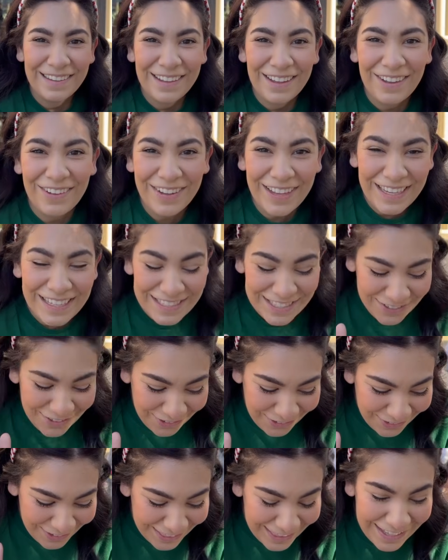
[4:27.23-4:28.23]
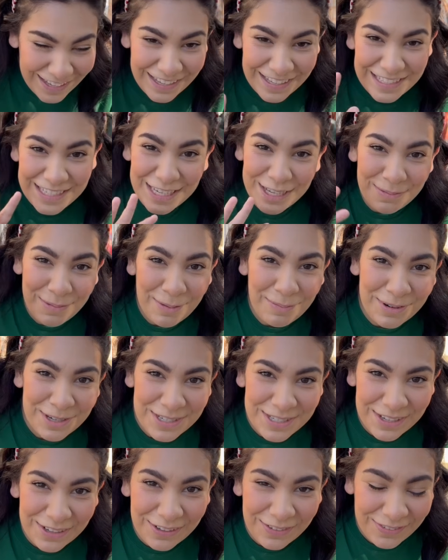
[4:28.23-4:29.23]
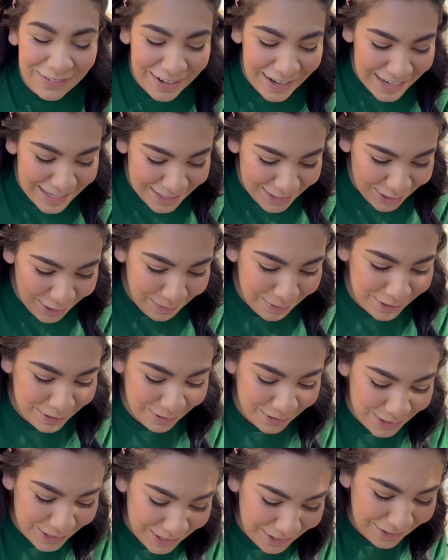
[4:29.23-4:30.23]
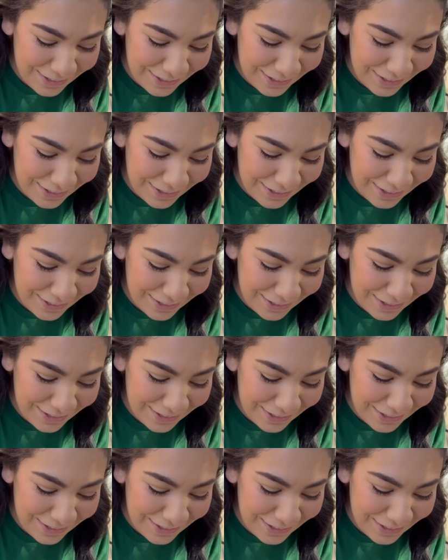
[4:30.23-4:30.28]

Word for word: Okay, so the team members over at Starbucks were so